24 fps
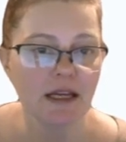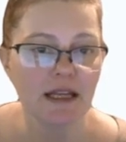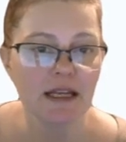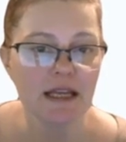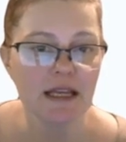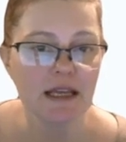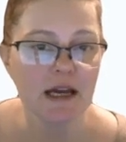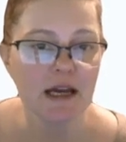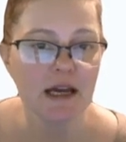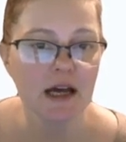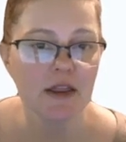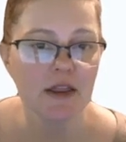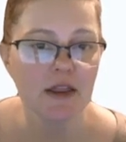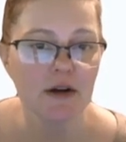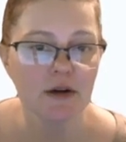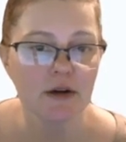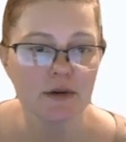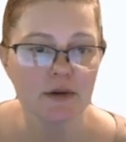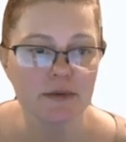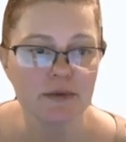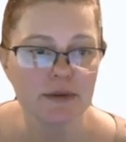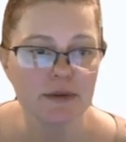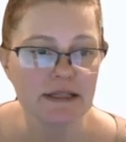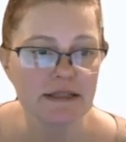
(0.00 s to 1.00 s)
any
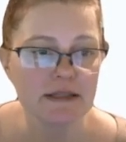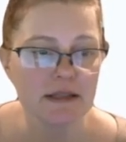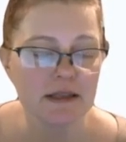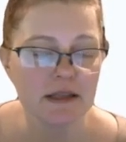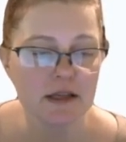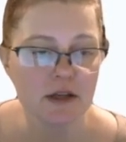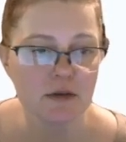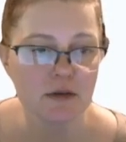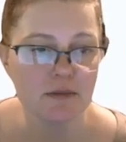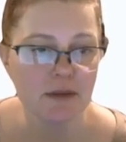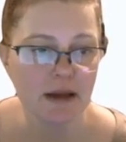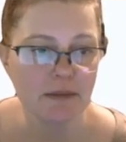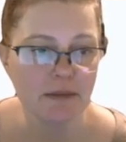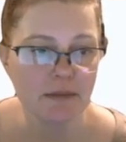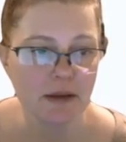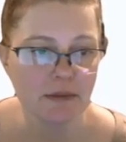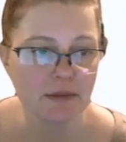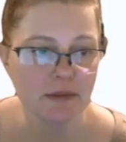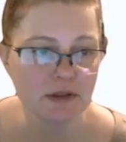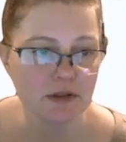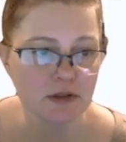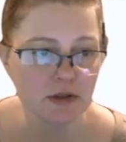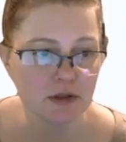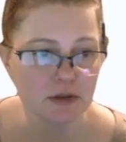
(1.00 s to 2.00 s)
other reason that you might be
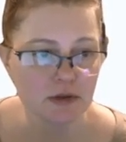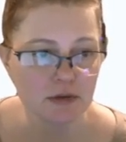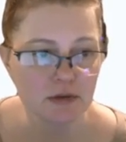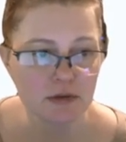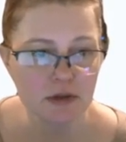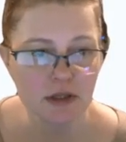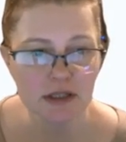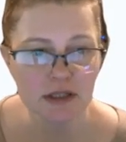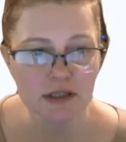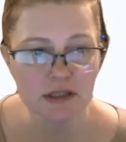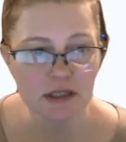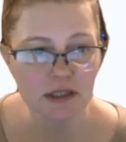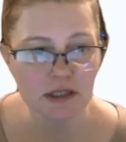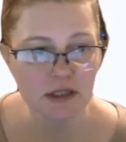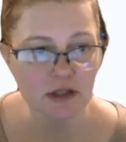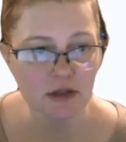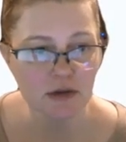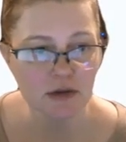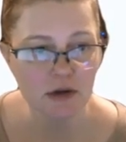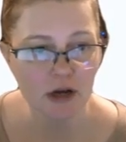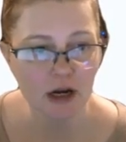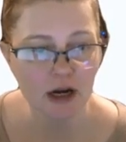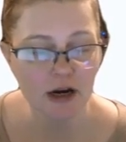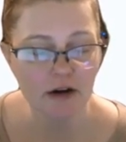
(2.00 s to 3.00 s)
able to
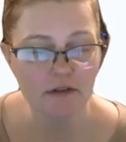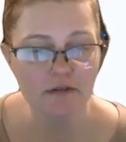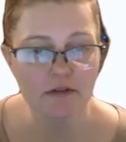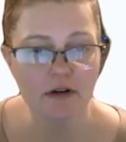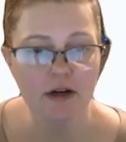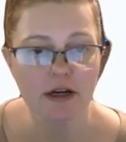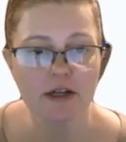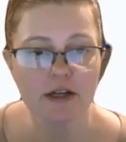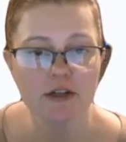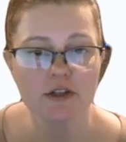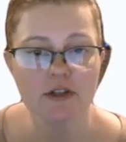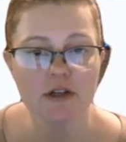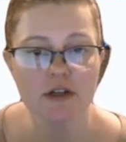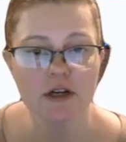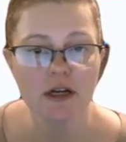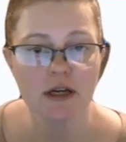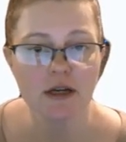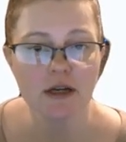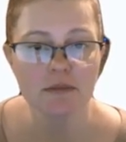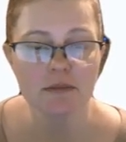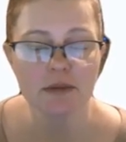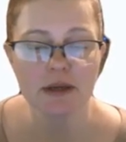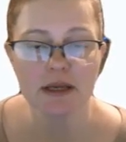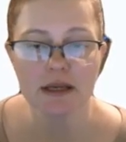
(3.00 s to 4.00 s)
continue coverage
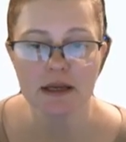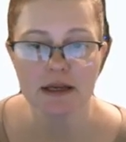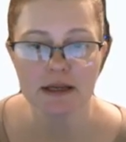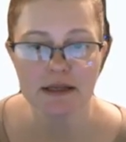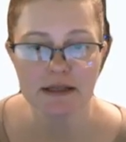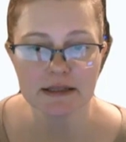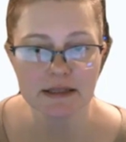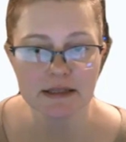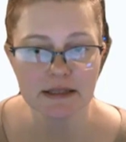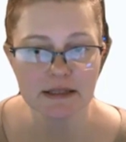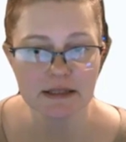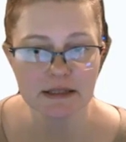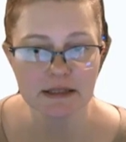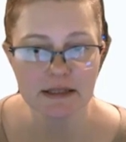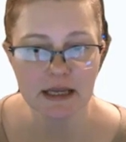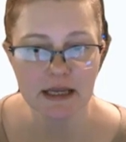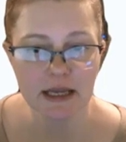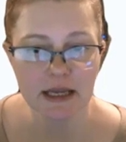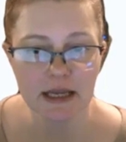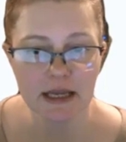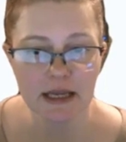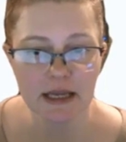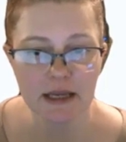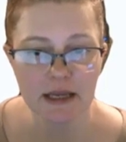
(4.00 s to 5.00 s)
because it's
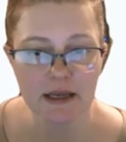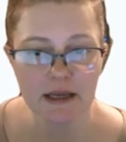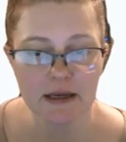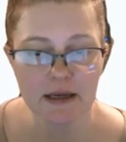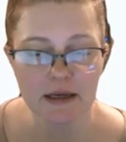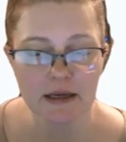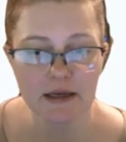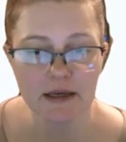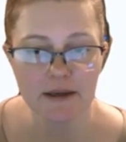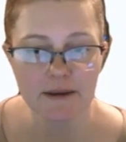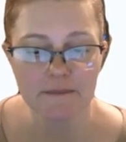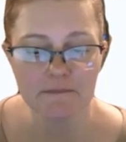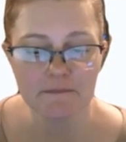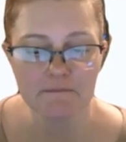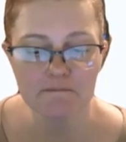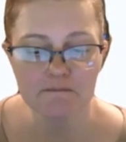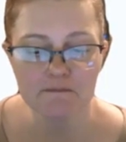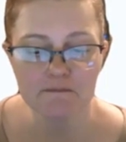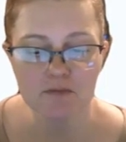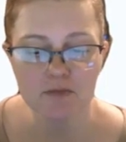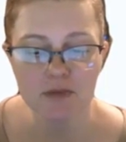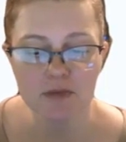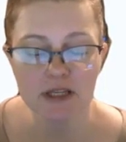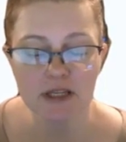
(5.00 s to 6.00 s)
a
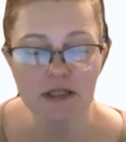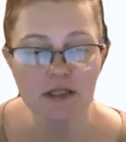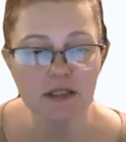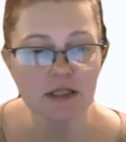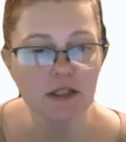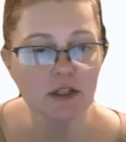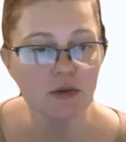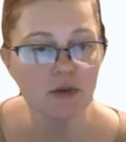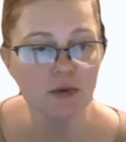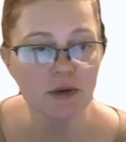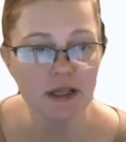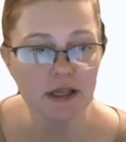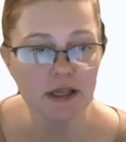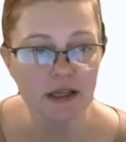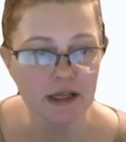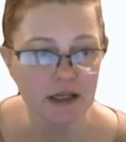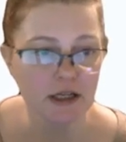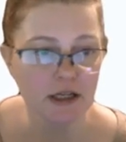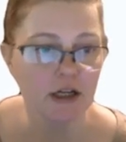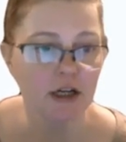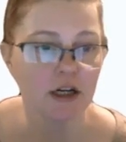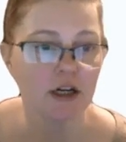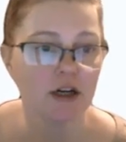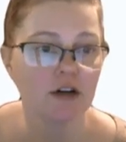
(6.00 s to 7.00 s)
continuing
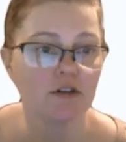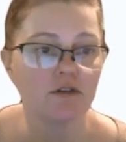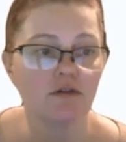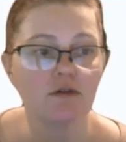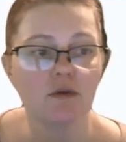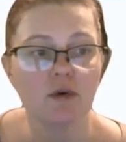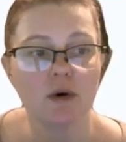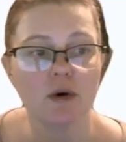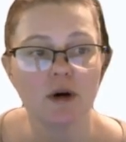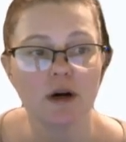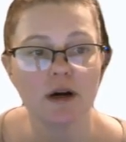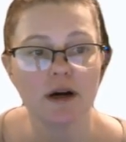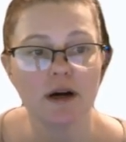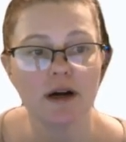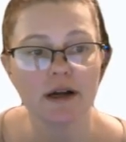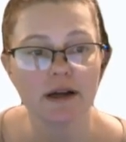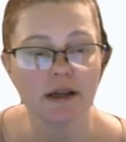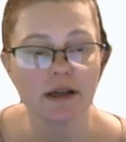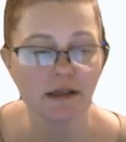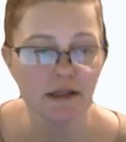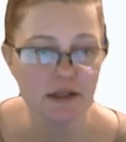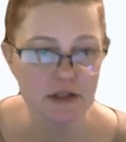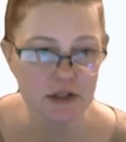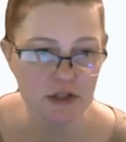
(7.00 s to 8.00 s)
care for a
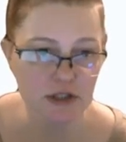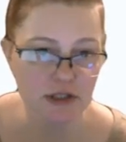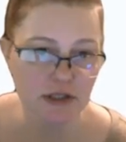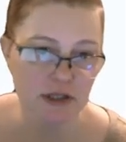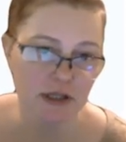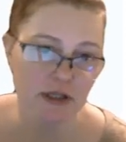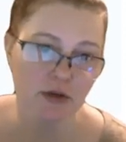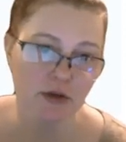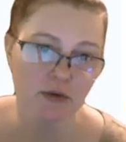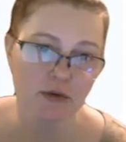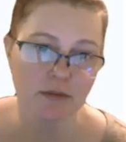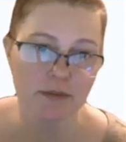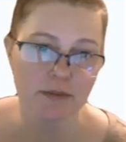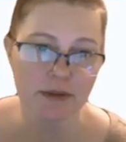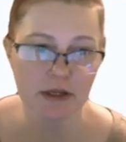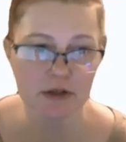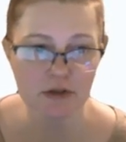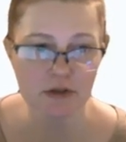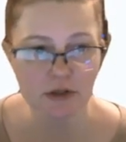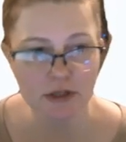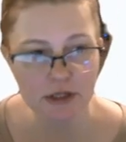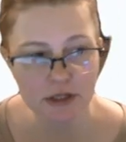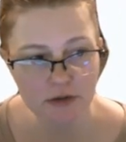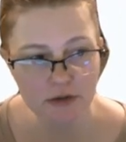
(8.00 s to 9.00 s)
condition that you were being
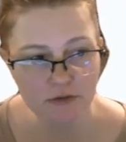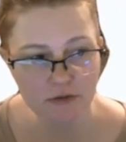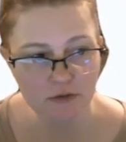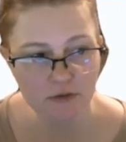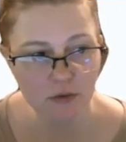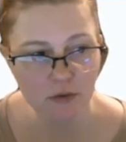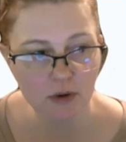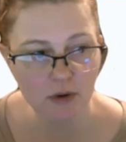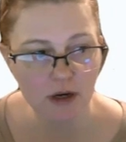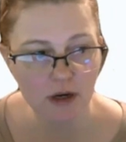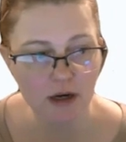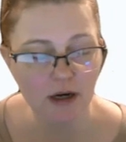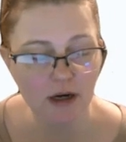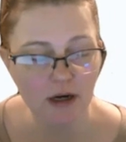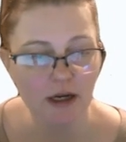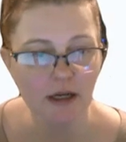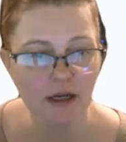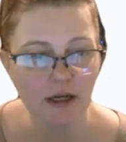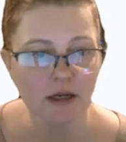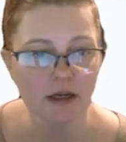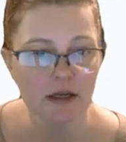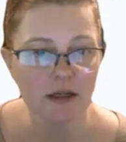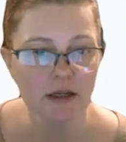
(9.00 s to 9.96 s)
treated for